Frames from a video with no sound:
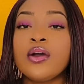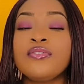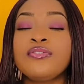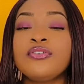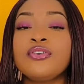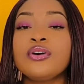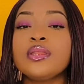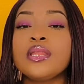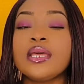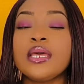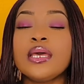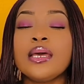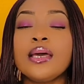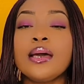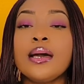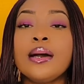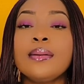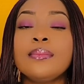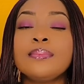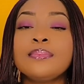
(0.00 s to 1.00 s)
for
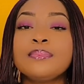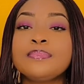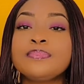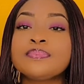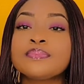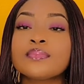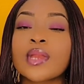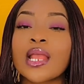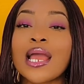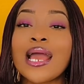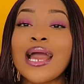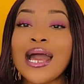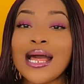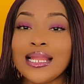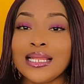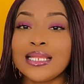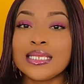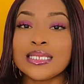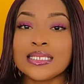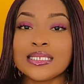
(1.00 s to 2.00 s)
the
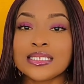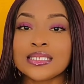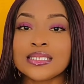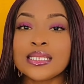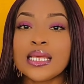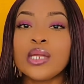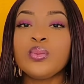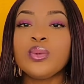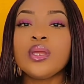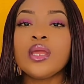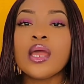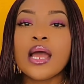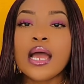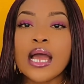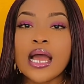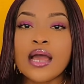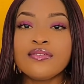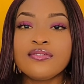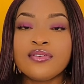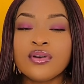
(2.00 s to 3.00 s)
colors that we
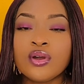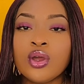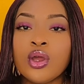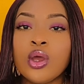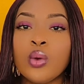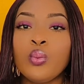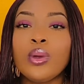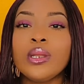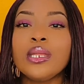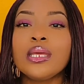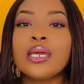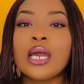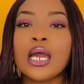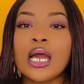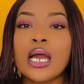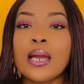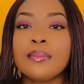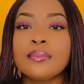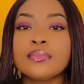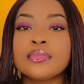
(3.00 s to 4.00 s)
have when it
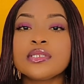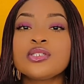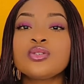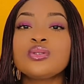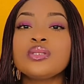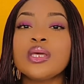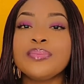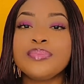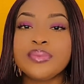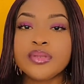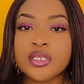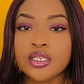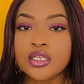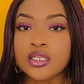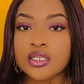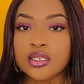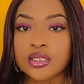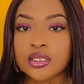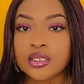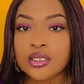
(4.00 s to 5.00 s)
comes to the
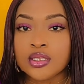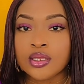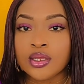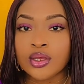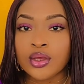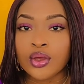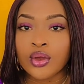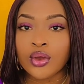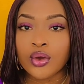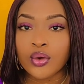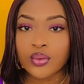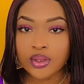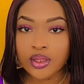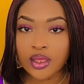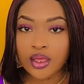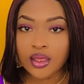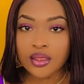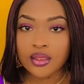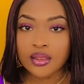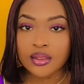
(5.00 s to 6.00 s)
pea.
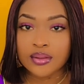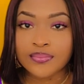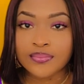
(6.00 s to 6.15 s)
Okay.